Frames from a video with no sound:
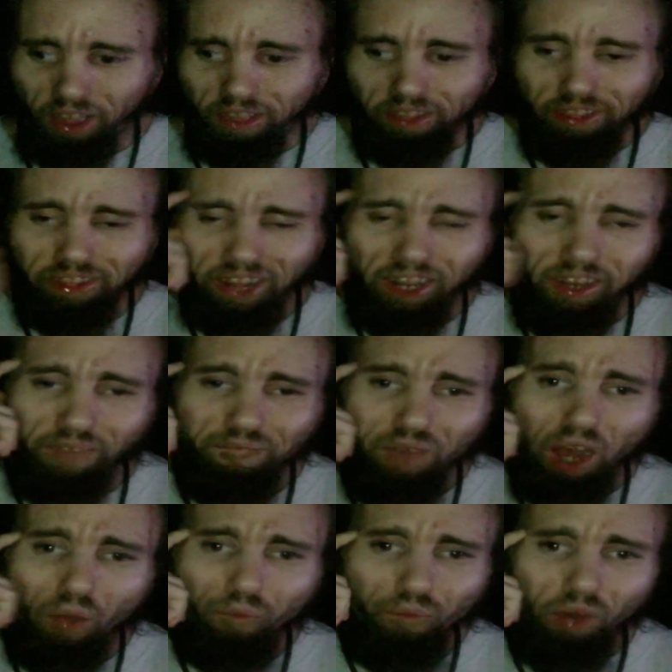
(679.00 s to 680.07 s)
Think
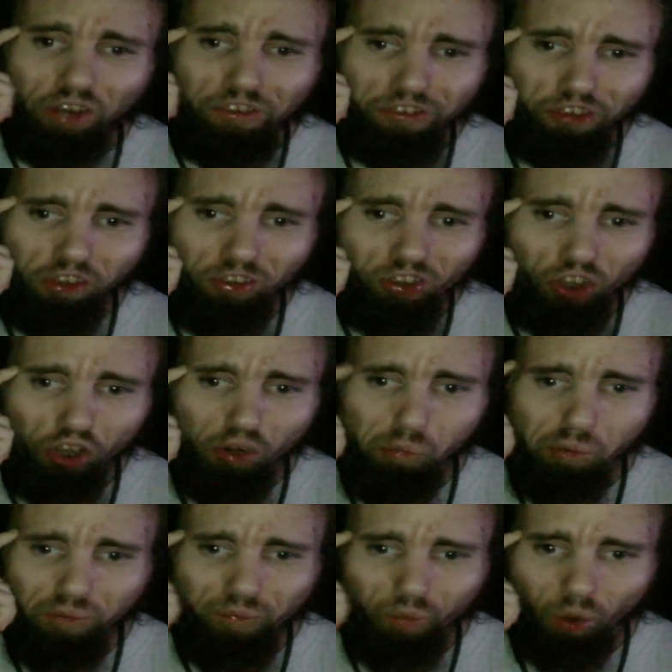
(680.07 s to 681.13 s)
about what you do
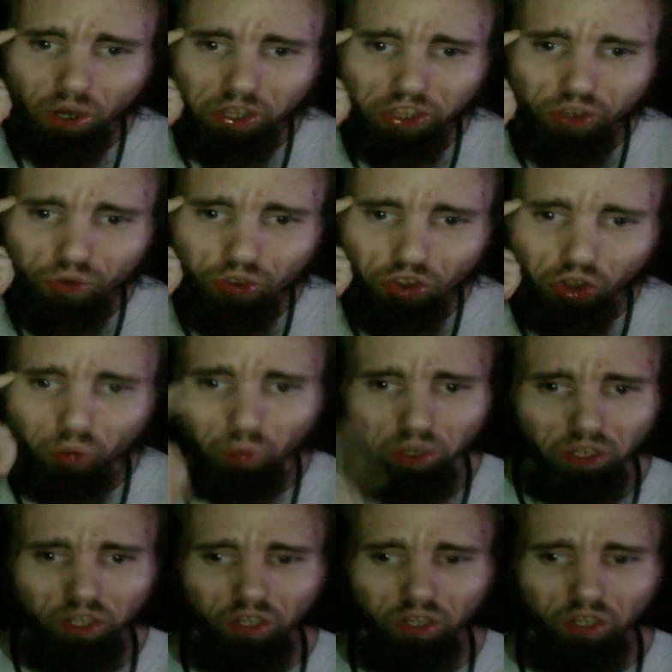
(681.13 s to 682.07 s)
before you do it.